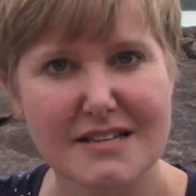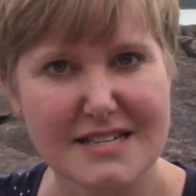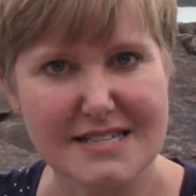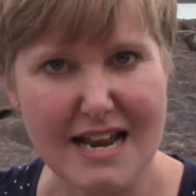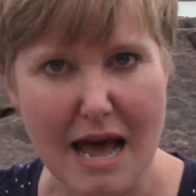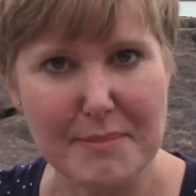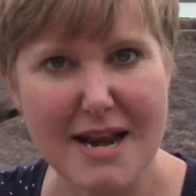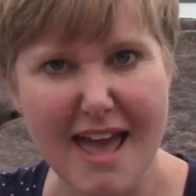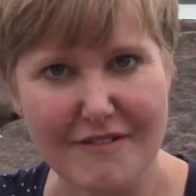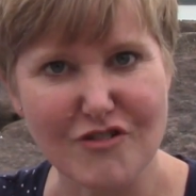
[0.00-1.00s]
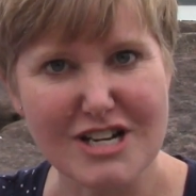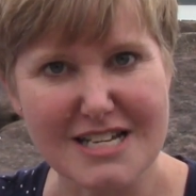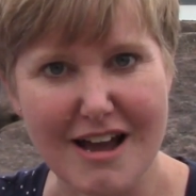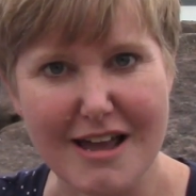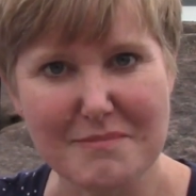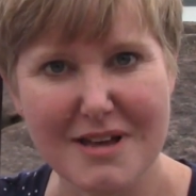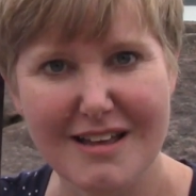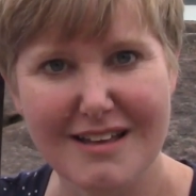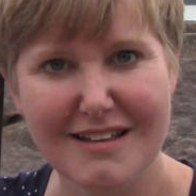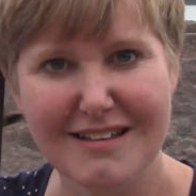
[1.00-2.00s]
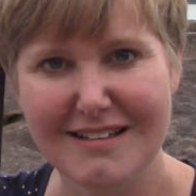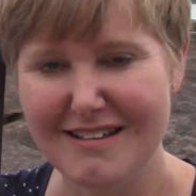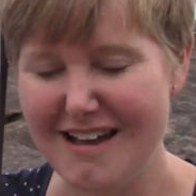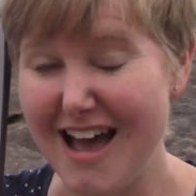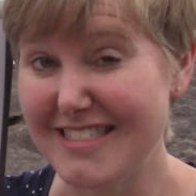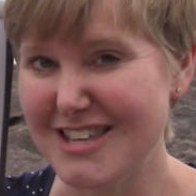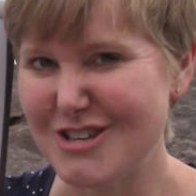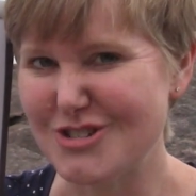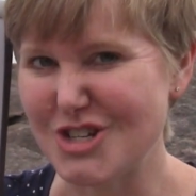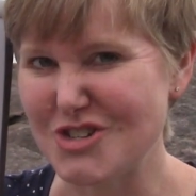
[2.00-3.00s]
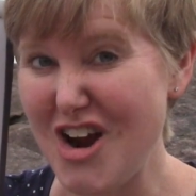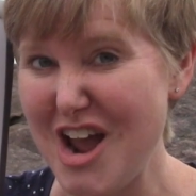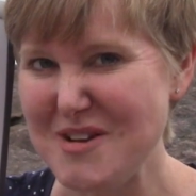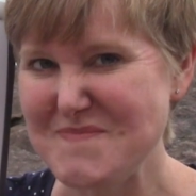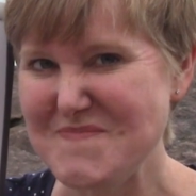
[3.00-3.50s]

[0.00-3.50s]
Does it happen every time? I think you should try.